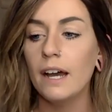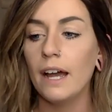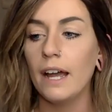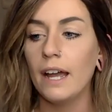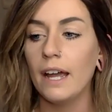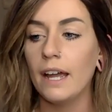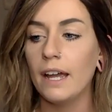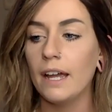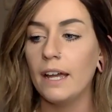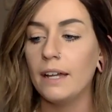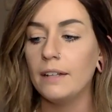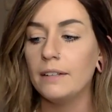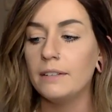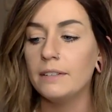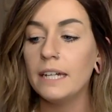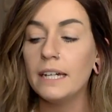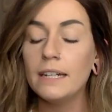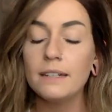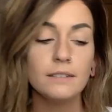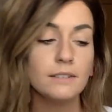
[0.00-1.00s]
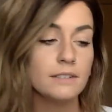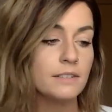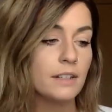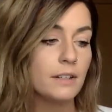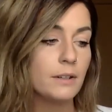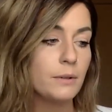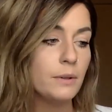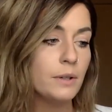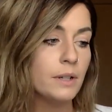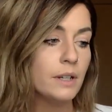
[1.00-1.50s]
And yeah,
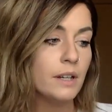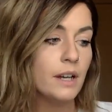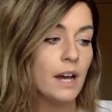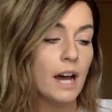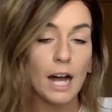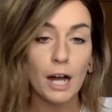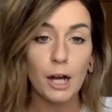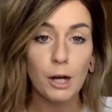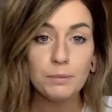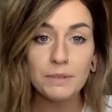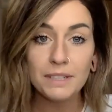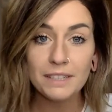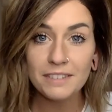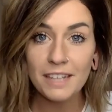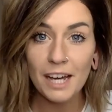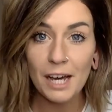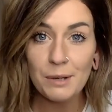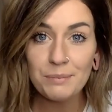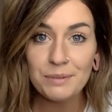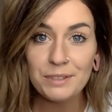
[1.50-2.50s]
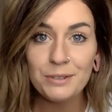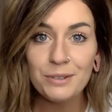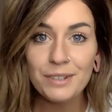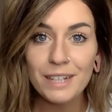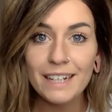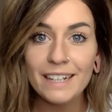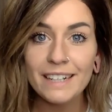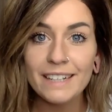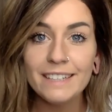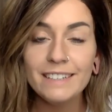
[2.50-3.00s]
so I hope this helps you
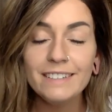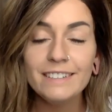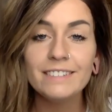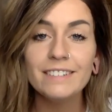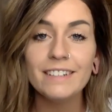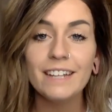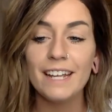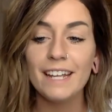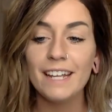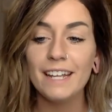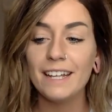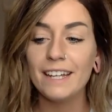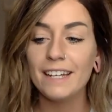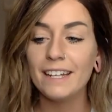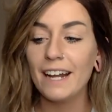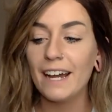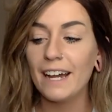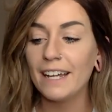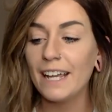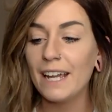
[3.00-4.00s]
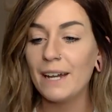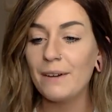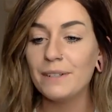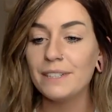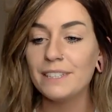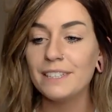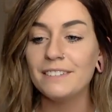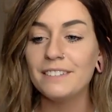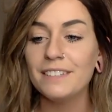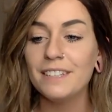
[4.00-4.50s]
guys, and I can't wait
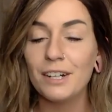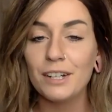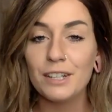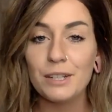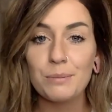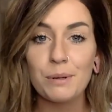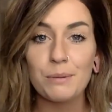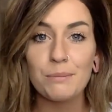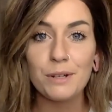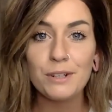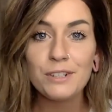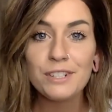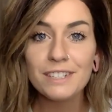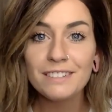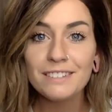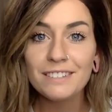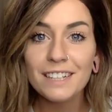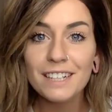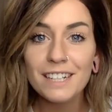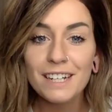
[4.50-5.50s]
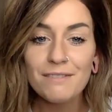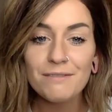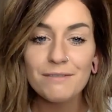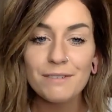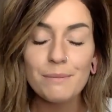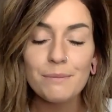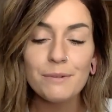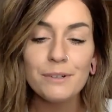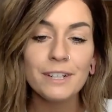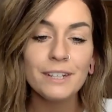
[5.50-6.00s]
to see all the promotions that come
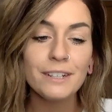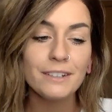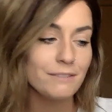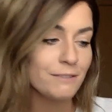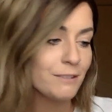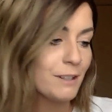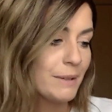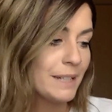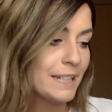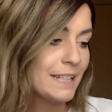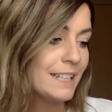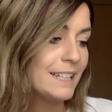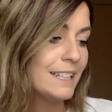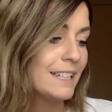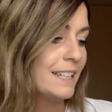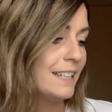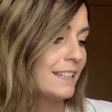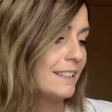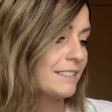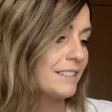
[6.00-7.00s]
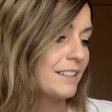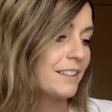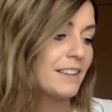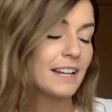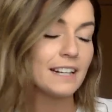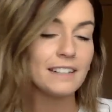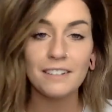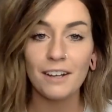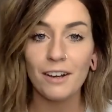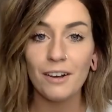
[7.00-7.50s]
from it. So
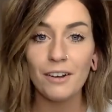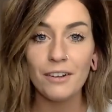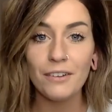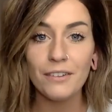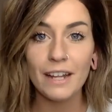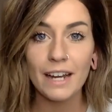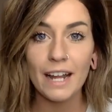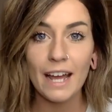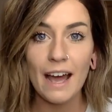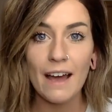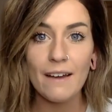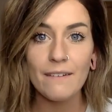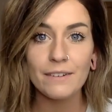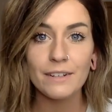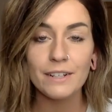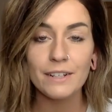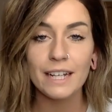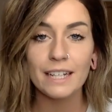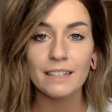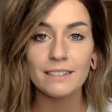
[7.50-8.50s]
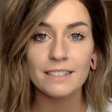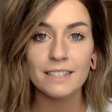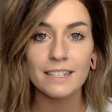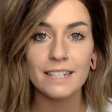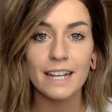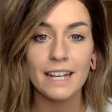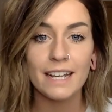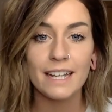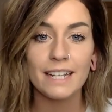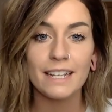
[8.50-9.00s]
that is all that I have for you guys
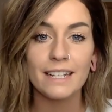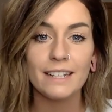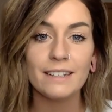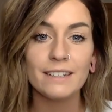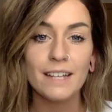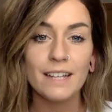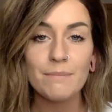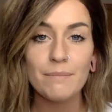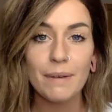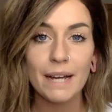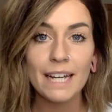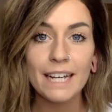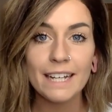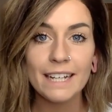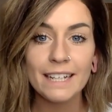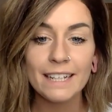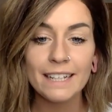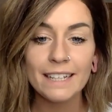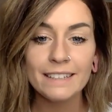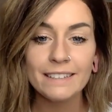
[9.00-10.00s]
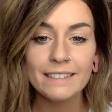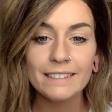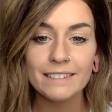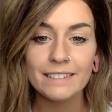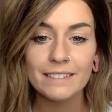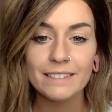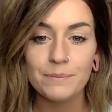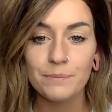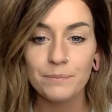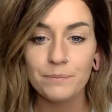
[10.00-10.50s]
tonight. Bye guys.